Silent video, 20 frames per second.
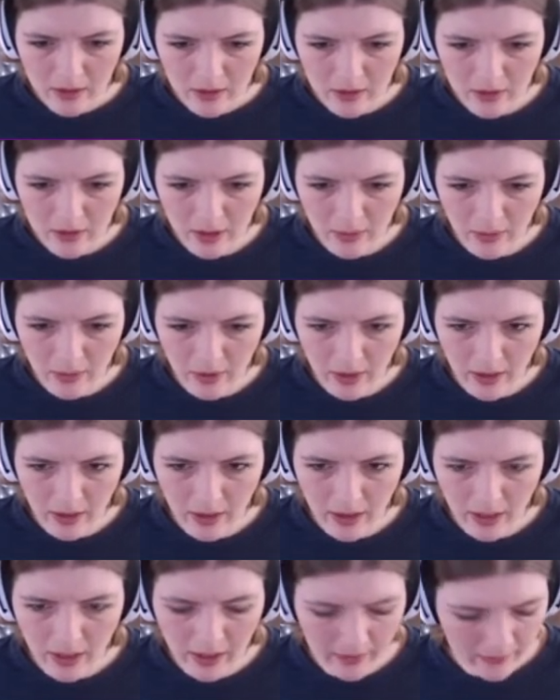Stop working on
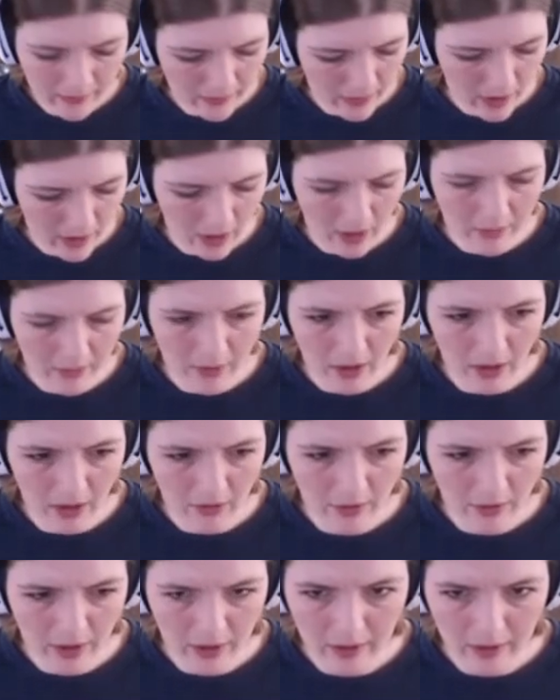that. Hurry up and get over
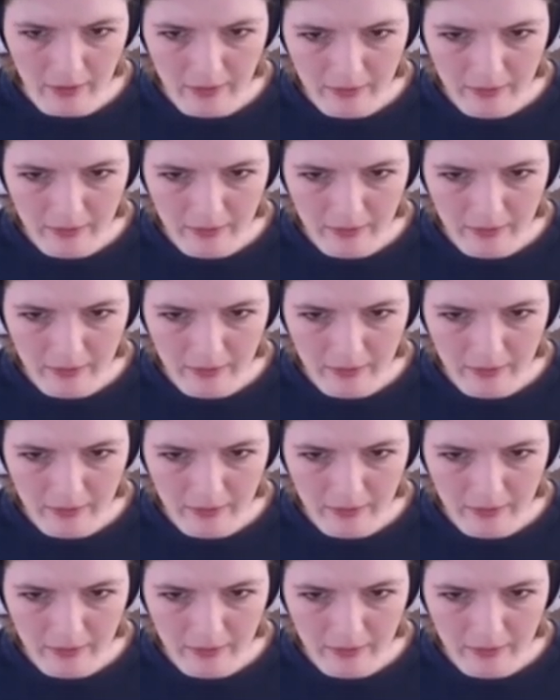here.